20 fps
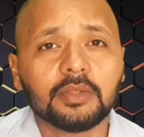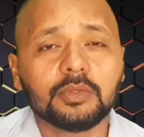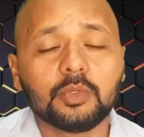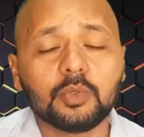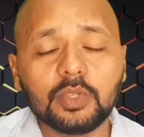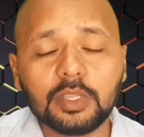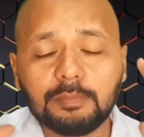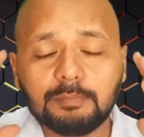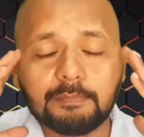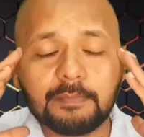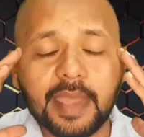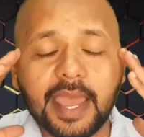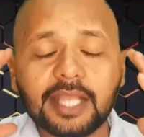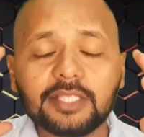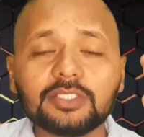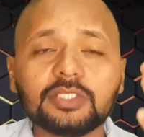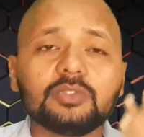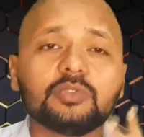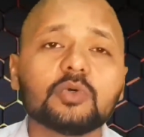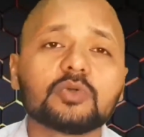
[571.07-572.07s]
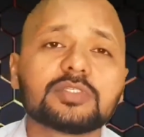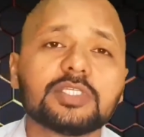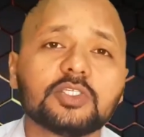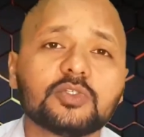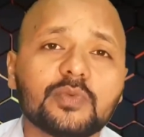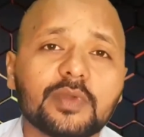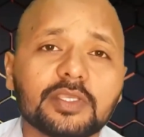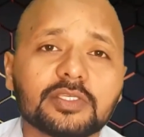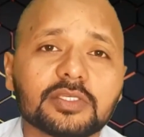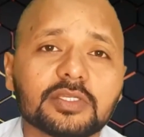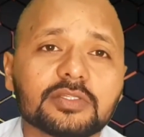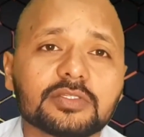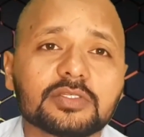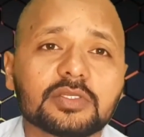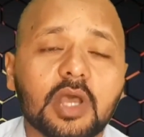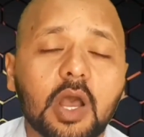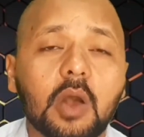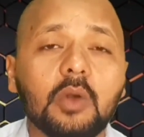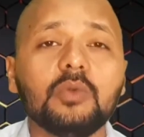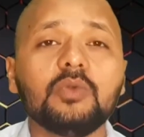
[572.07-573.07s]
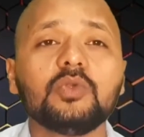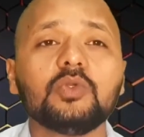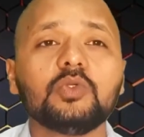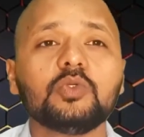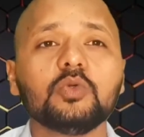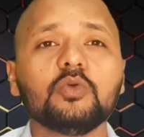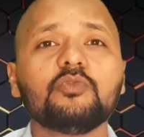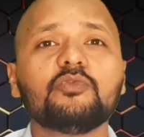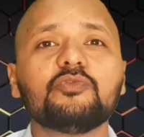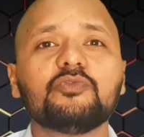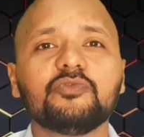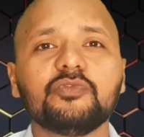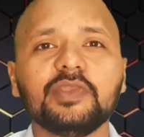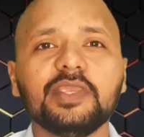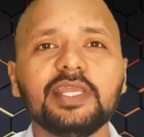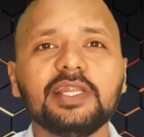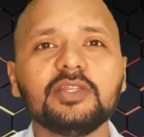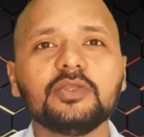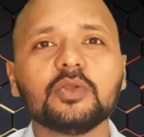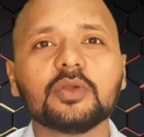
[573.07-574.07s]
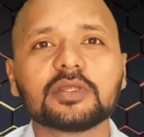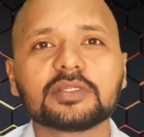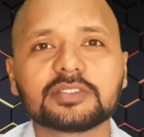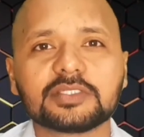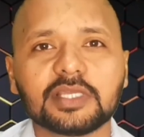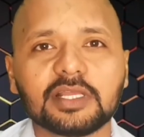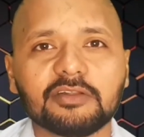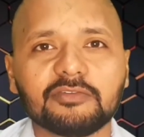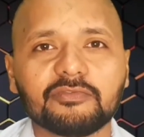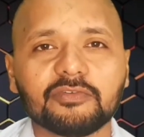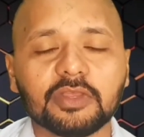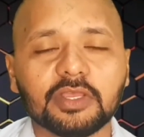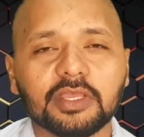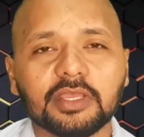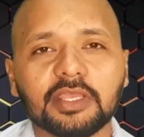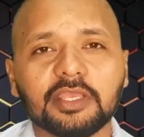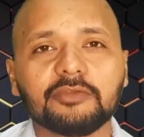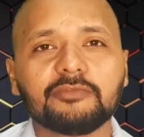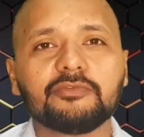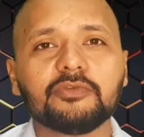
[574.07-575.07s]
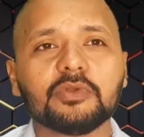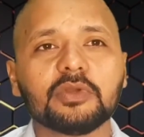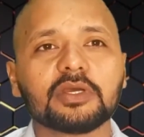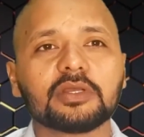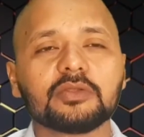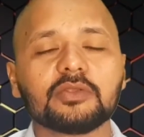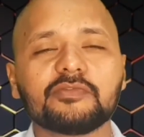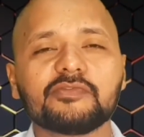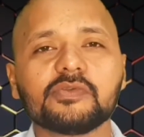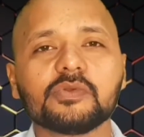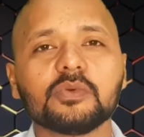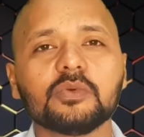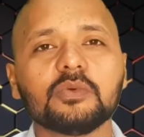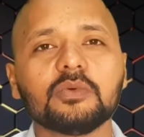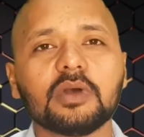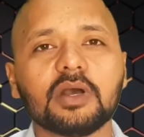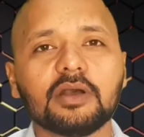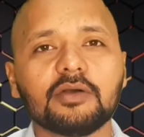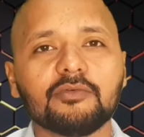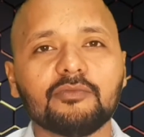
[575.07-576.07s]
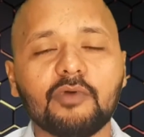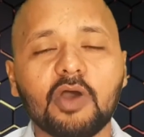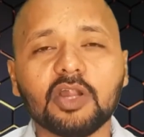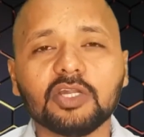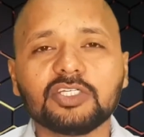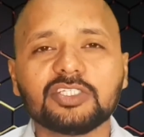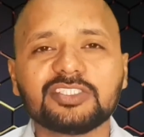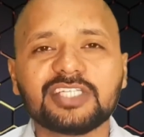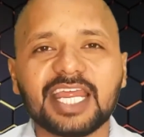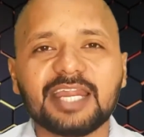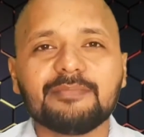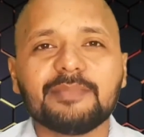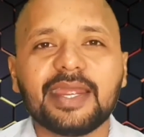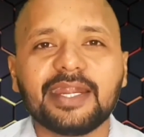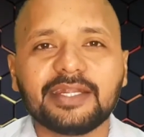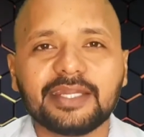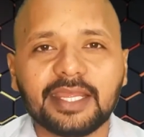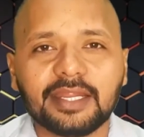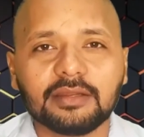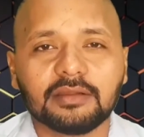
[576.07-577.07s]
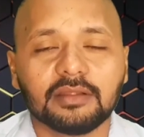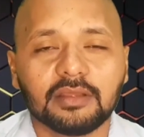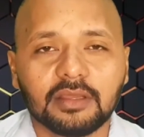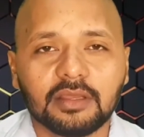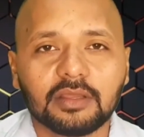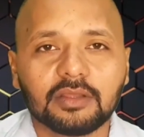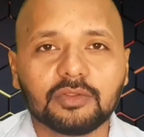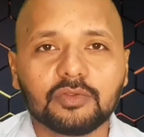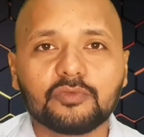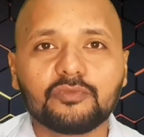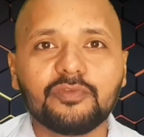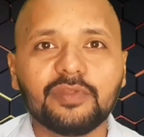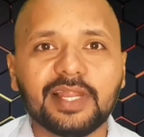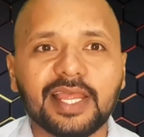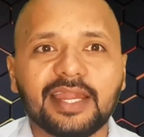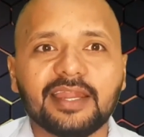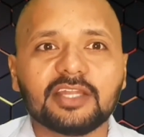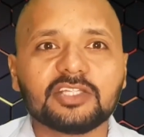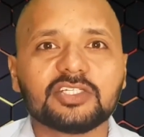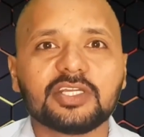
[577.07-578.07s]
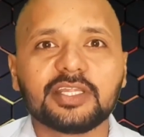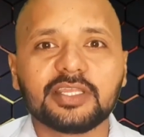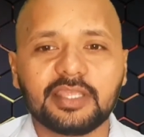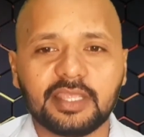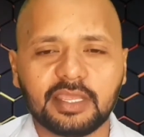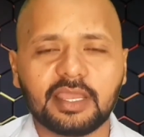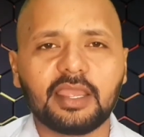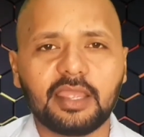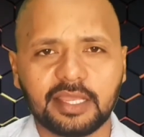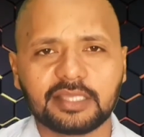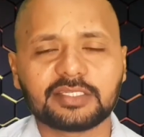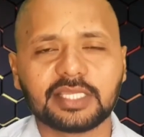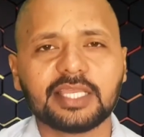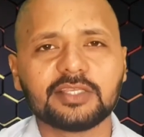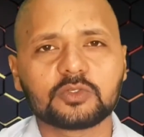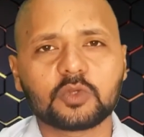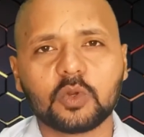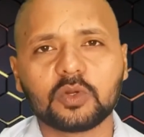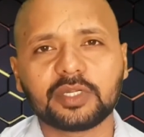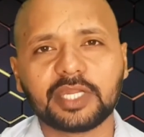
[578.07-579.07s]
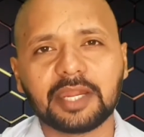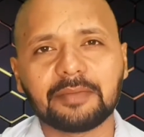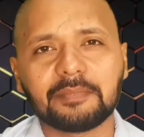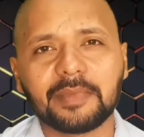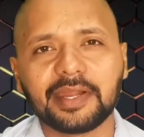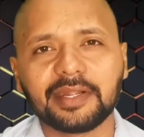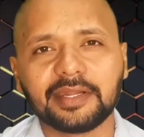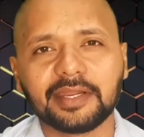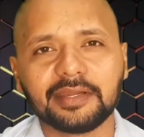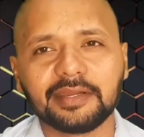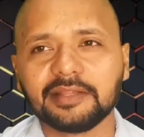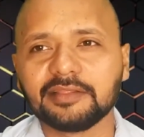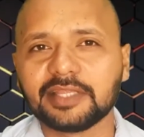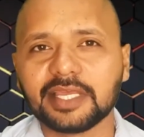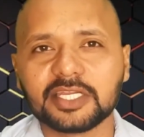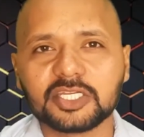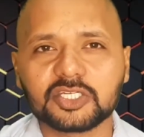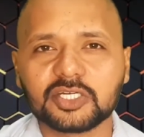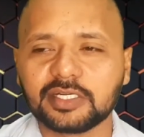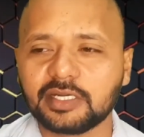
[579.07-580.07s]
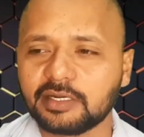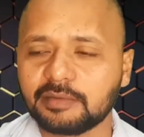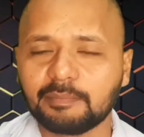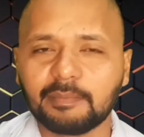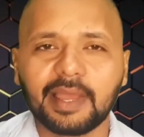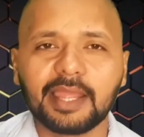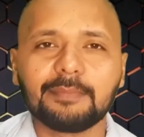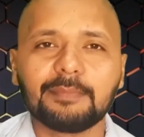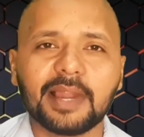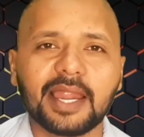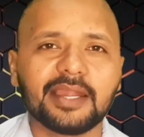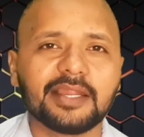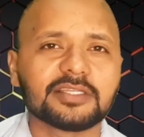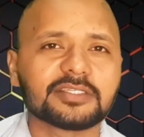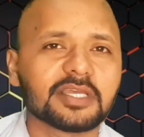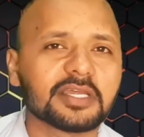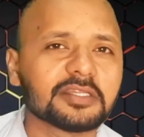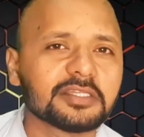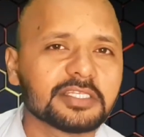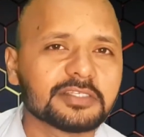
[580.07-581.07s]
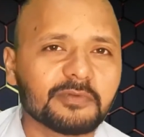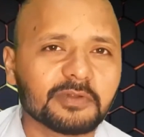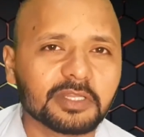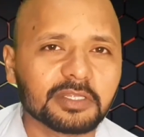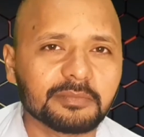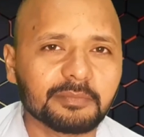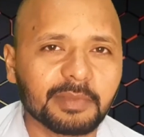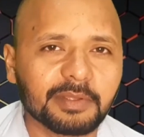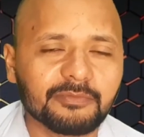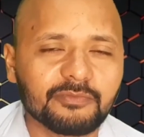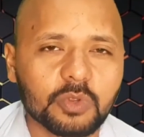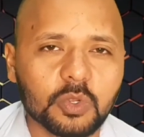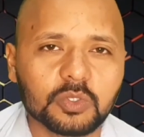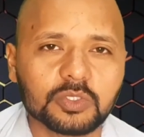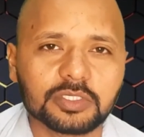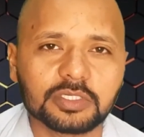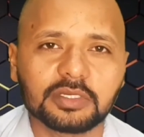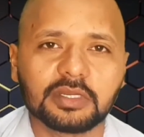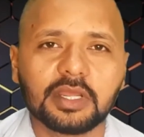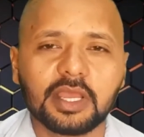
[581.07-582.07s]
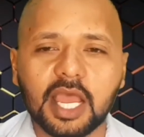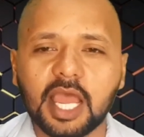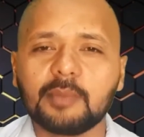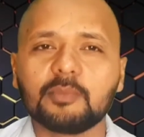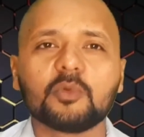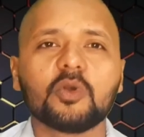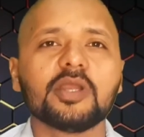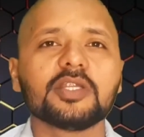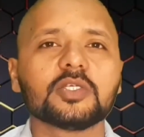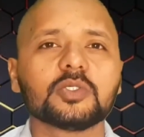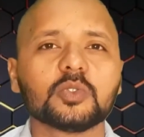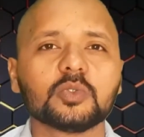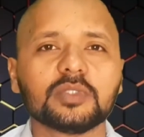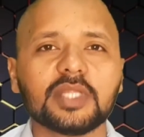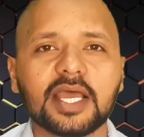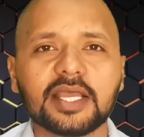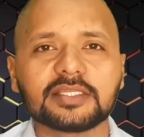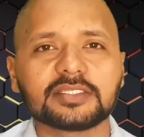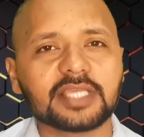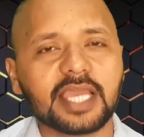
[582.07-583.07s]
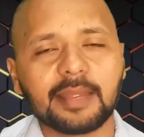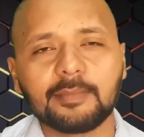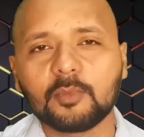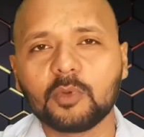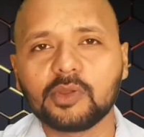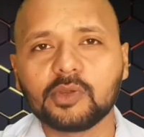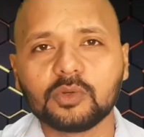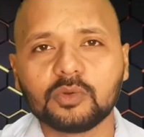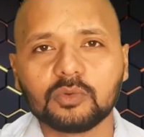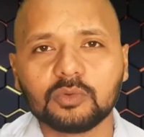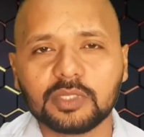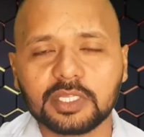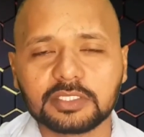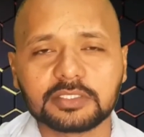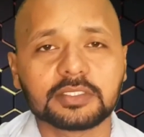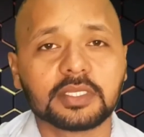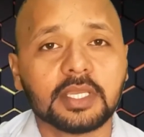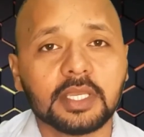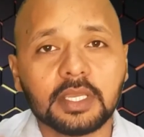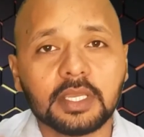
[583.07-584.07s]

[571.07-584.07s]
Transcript: You imagine those situations, how you feel yourself. If you want 10 by 10, you feel energetic. Yes, I scored 10 by 10 in 10th standard. My plannings are this for my future. I'm going to do this. I'm going to do this.